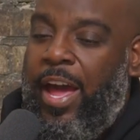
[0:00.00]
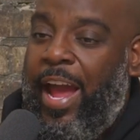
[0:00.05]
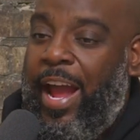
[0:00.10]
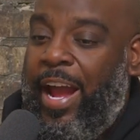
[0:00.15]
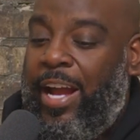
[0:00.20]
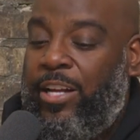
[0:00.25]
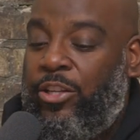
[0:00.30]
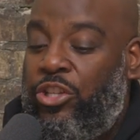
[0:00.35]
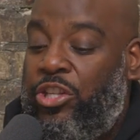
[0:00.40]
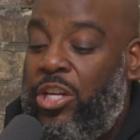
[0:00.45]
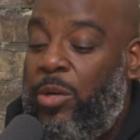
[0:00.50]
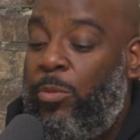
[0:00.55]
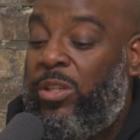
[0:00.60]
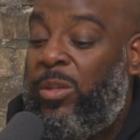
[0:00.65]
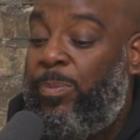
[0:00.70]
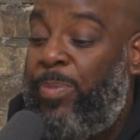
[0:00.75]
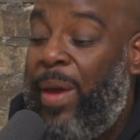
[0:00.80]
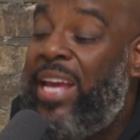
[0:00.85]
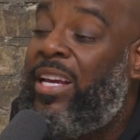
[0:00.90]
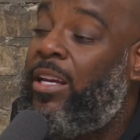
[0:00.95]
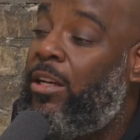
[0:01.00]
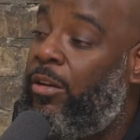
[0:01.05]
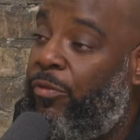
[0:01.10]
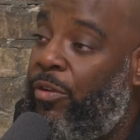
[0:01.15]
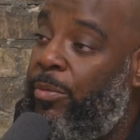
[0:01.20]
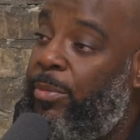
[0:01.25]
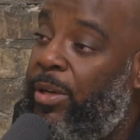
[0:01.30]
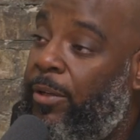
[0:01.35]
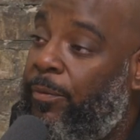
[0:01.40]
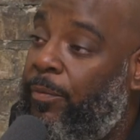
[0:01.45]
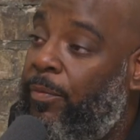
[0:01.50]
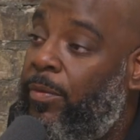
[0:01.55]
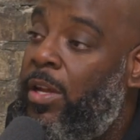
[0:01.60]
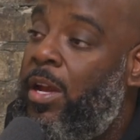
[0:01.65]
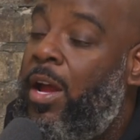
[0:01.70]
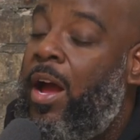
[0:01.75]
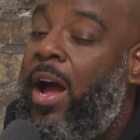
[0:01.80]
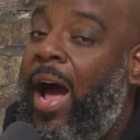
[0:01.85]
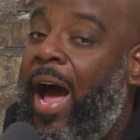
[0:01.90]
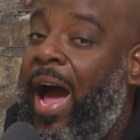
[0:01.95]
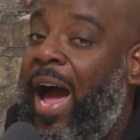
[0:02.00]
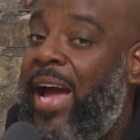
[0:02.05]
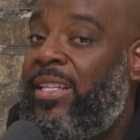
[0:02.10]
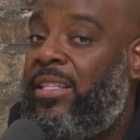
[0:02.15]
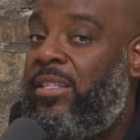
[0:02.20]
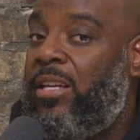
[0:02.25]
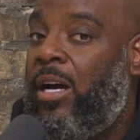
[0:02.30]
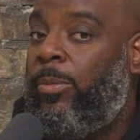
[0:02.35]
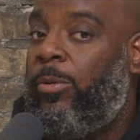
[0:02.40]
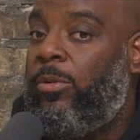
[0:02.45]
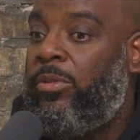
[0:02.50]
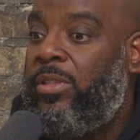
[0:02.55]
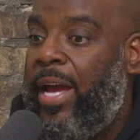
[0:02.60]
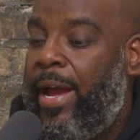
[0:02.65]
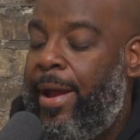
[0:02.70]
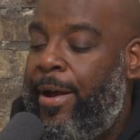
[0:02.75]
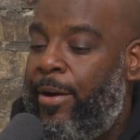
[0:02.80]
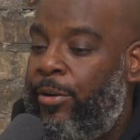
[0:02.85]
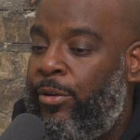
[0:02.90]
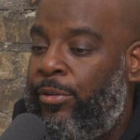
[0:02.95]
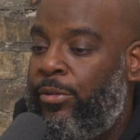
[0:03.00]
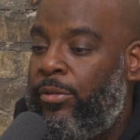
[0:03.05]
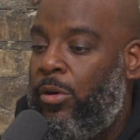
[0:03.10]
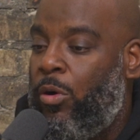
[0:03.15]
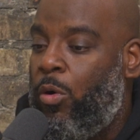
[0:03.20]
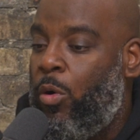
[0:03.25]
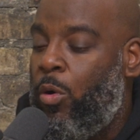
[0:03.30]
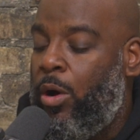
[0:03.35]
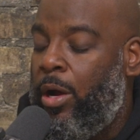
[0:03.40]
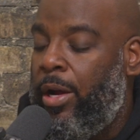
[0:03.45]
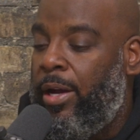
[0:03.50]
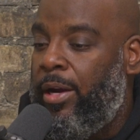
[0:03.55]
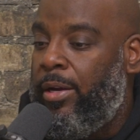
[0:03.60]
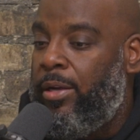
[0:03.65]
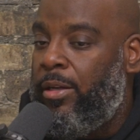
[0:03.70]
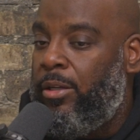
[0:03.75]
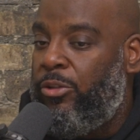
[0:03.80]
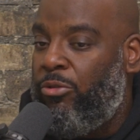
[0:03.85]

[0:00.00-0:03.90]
And she was baking for me. I doubled down on